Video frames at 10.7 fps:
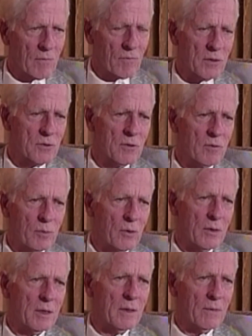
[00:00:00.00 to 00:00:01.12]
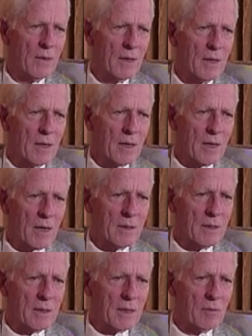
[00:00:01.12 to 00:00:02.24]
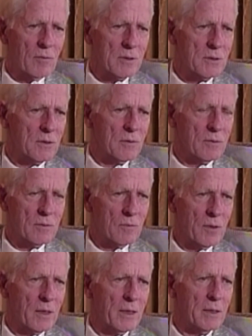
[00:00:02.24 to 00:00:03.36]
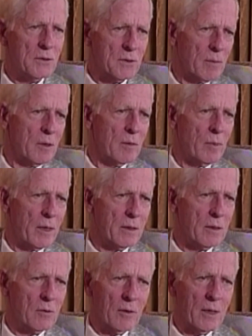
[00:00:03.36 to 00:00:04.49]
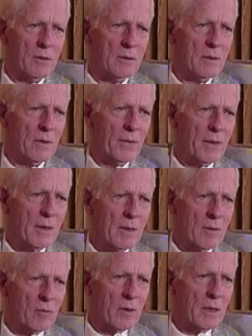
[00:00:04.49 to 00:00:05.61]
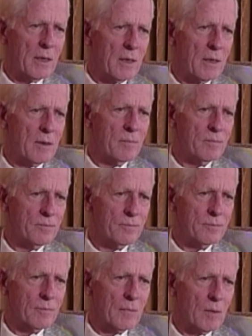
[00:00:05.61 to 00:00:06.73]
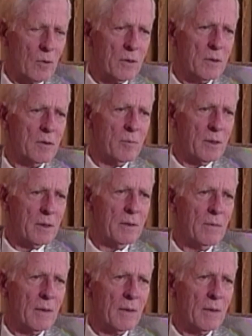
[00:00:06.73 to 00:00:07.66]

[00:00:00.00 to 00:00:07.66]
vision of beauty and that he wasn't really accepted by the crowd the way he wanted to be